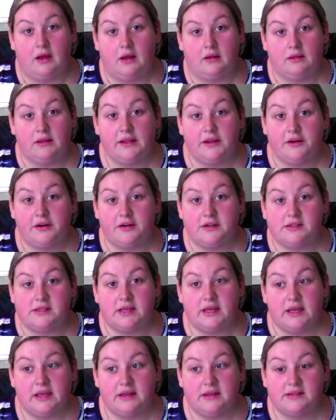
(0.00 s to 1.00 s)
litters
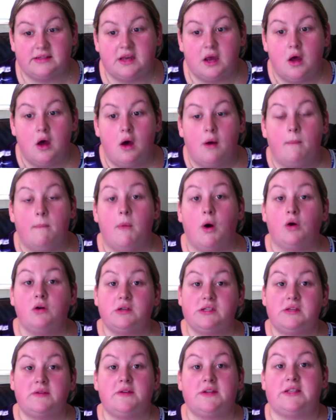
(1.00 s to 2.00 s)
is
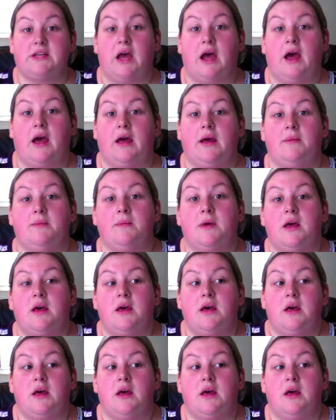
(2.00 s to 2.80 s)
most of the time,